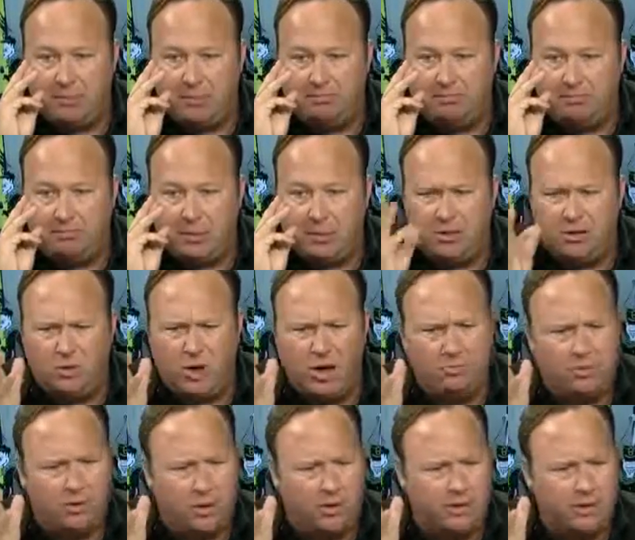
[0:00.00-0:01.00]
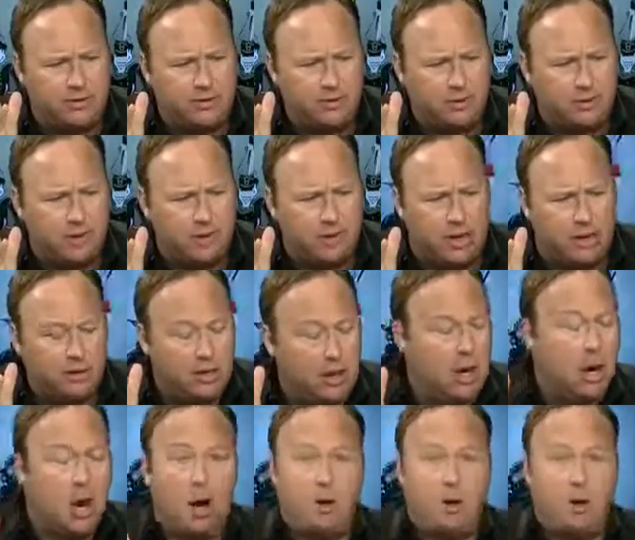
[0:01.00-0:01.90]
but I don't know why I'm telling that story now.